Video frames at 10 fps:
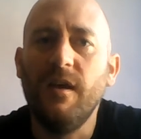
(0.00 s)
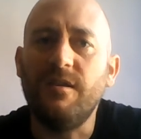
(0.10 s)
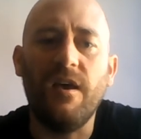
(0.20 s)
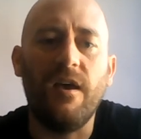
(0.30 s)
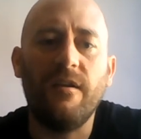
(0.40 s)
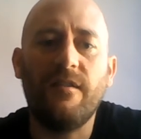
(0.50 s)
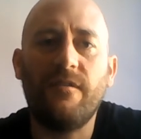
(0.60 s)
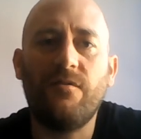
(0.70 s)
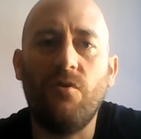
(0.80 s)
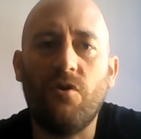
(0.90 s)
So yeah,
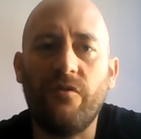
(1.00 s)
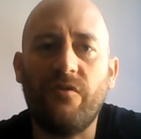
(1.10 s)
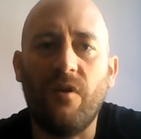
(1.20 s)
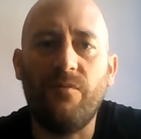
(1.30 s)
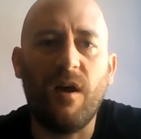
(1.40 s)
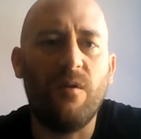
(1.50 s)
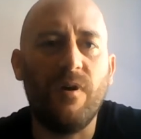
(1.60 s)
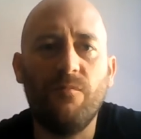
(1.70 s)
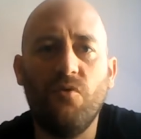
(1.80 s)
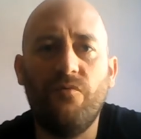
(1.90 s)
that's all I've got to say for now. I'll
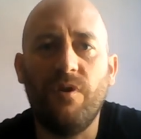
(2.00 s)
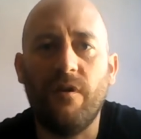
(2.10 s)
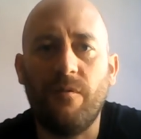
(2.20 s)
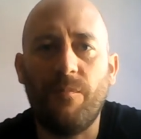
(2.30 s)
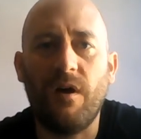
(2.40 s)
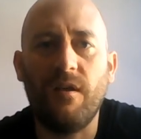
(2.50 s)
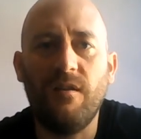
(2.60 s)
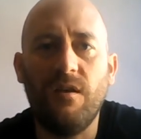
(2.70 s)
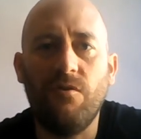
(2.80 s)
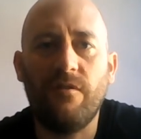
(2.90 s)
make more videos about it
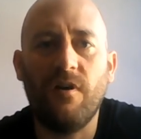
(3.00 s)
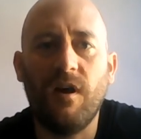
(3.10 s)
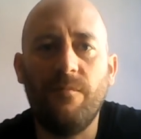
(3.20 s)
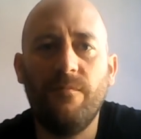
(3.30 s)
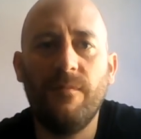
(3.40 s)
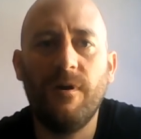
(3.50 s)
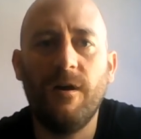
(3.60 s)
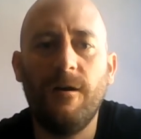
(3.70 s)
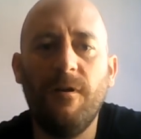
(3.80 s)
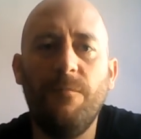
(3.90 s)
nearer the time.
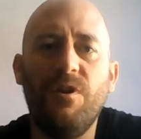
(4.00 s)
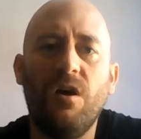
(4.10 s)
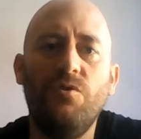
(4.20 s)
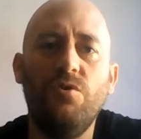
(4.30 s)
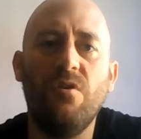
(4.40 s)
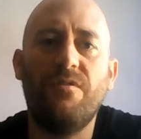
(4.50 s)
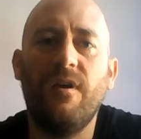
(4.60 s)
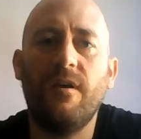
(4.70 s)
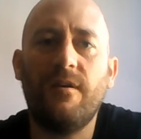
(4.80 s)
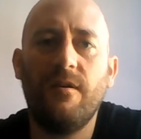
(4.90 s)
Let me know what you lot
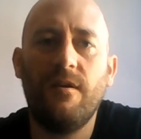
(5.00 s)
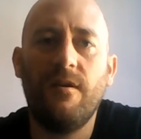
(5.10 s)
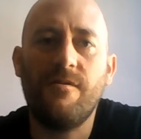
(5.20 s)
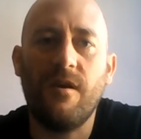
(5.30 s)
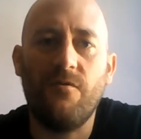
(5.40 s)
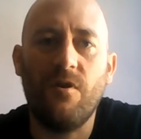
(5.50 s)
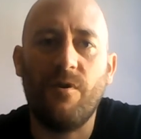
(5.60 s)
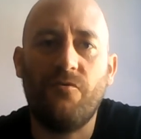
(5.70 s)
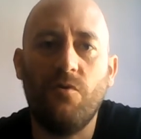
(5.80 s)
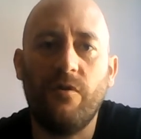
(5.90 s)
think, and thank you very
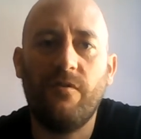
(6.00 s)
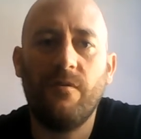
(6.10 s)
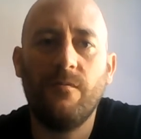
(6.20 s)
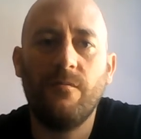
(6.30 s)
much for watching.